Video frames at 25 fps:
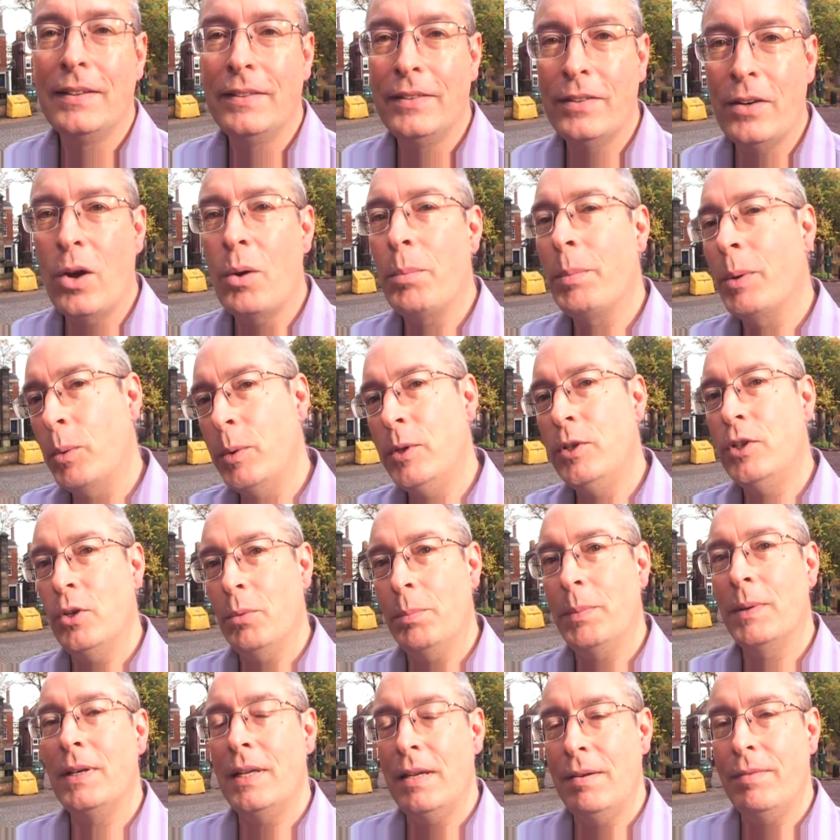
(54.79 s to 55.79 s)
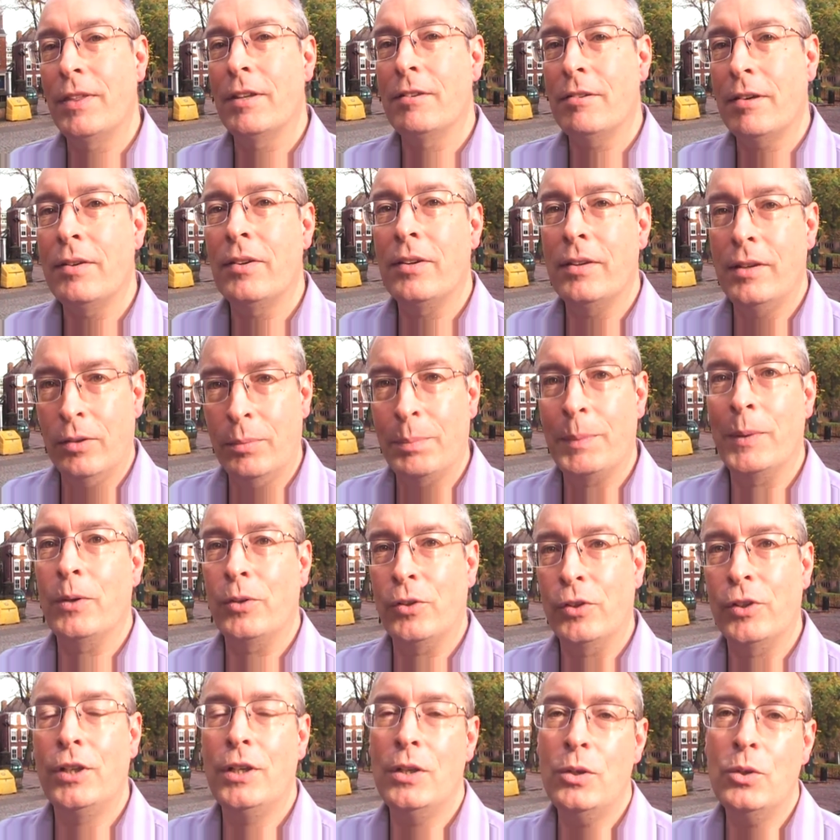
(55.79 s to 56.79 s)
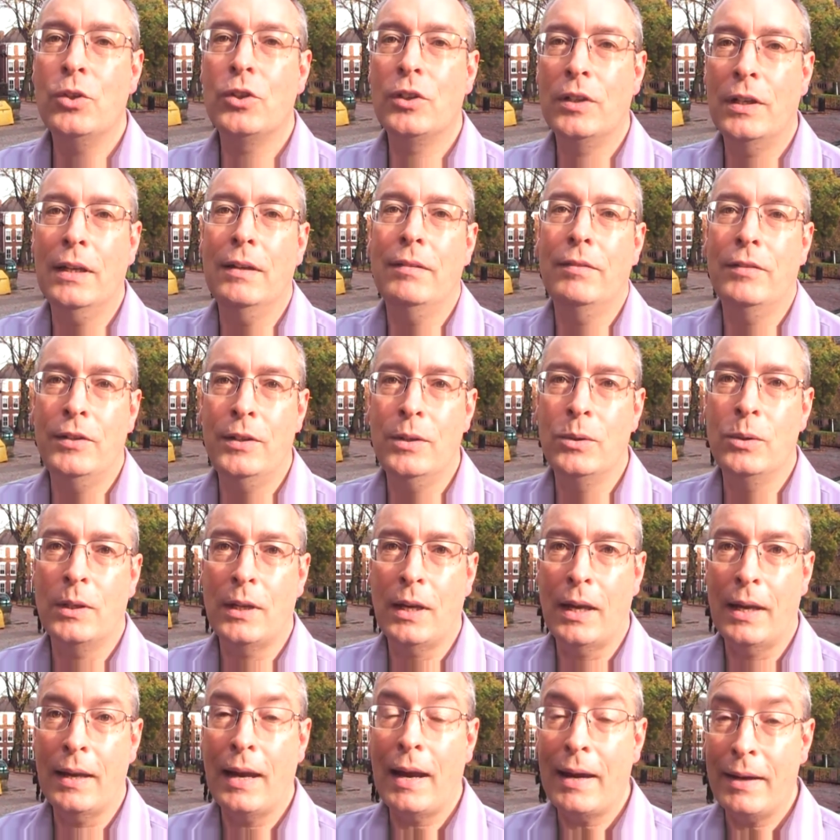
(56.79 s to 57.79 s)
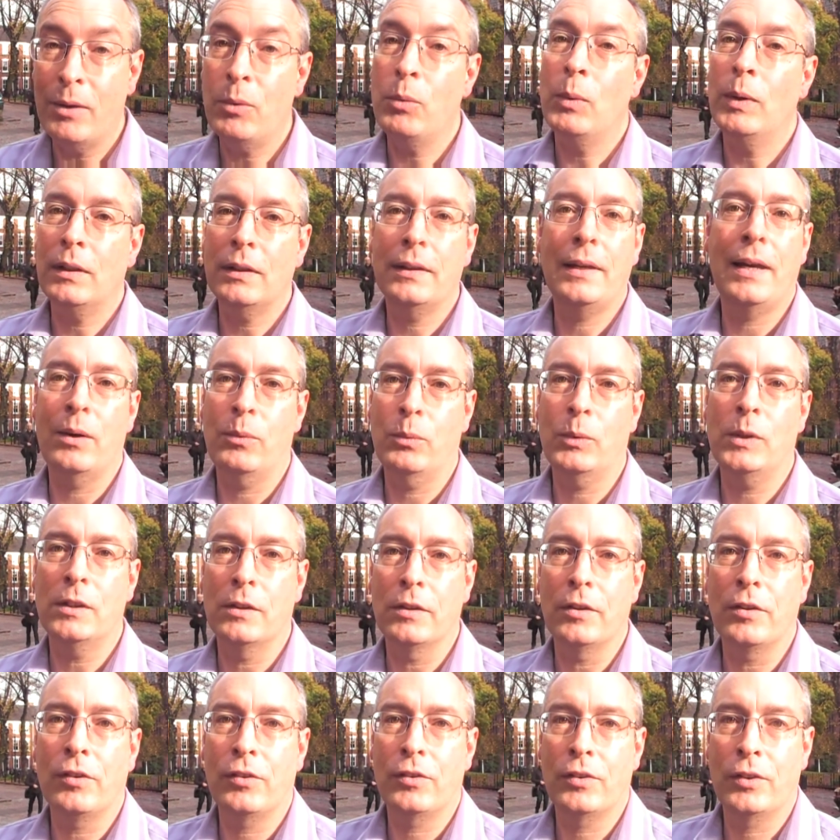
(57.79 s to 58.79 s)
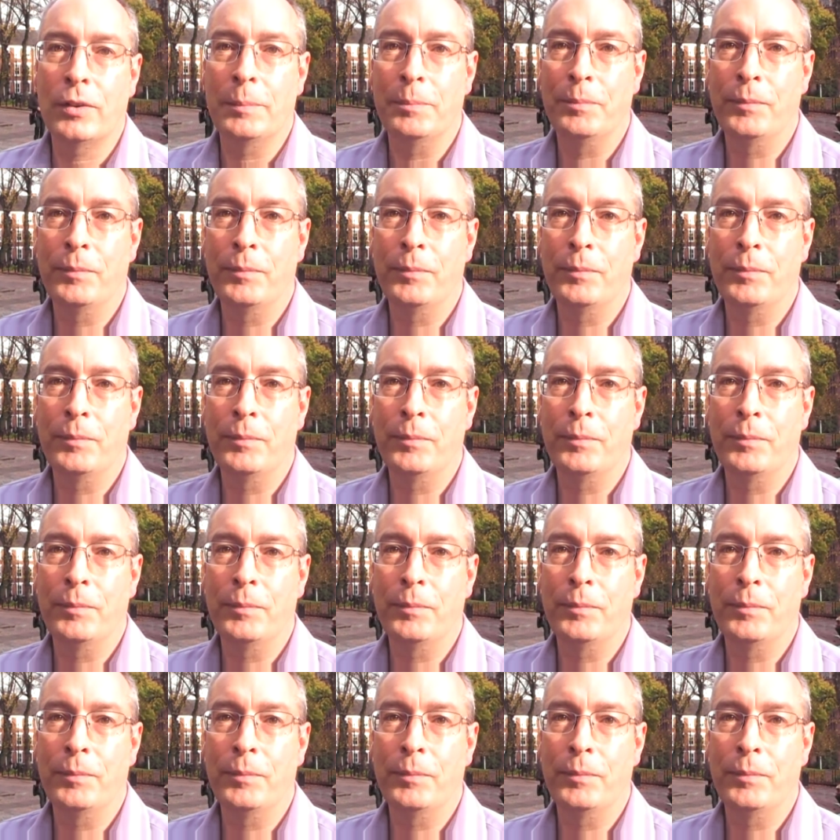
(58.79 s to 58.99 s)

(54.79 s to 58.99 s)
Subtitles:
No, but we do believe there is persecution here in the UK, and it will get worse.